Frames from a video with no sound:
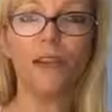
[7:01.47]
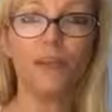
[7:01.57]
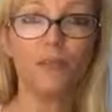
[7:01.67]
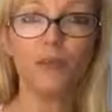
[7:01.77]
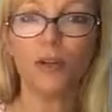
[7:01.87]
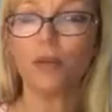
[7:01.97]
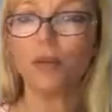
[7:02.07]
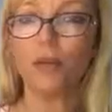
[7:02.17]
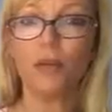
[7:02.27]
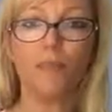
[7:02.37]
Facebook
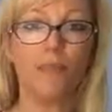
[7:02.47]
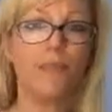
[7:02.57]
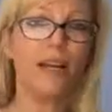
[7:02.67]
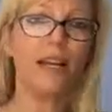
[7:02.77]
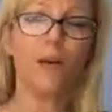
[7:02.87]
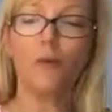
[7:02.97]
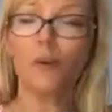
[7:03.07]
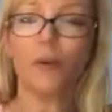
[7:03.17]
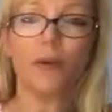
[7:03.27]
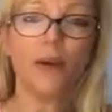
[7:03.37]
with people, finding out what
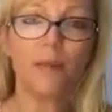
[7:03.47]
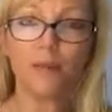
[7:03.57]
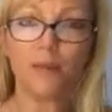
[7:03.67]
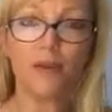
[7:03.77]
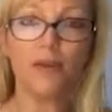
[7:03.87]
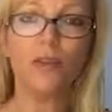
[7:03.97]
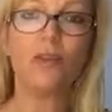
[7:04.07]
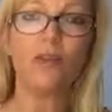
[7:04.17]
people are up to.